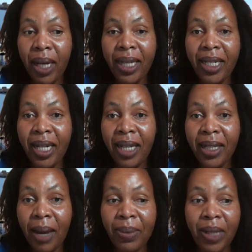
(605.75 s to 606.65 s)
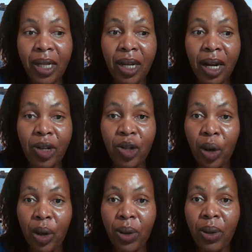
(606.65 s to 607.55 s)
The latest update that I
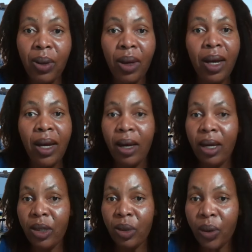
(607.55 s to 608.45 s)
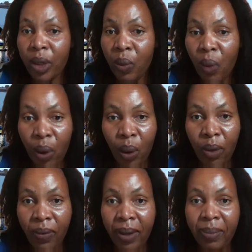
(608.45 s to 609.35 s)
showed you, he's already won
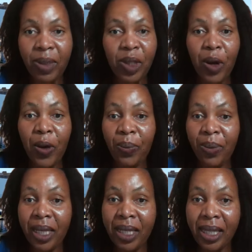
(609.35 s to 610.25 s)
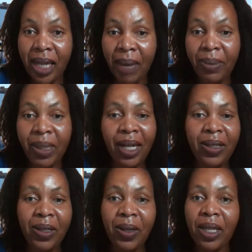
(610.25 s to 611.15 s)
all of them. So this is an
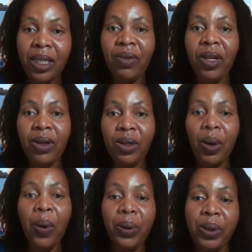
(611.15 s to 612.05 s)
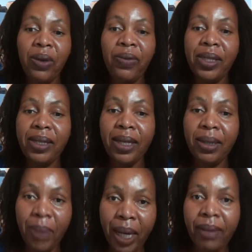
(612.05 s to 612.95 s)
update. So this video is old,
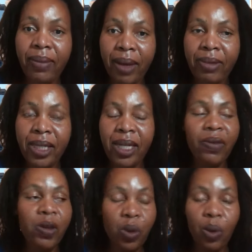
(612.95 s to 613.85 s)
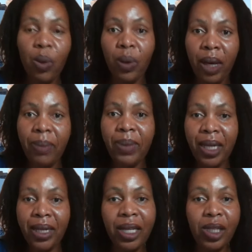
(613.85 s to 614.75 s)
obviously, but yeah, just giving you all the
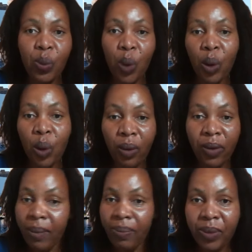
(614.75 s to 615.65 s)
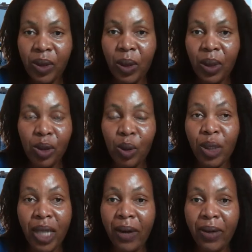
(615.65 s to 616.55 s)
update that he's won all of them. So there's
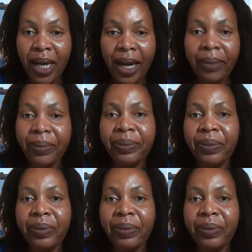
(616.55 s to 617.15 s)
no doubt now.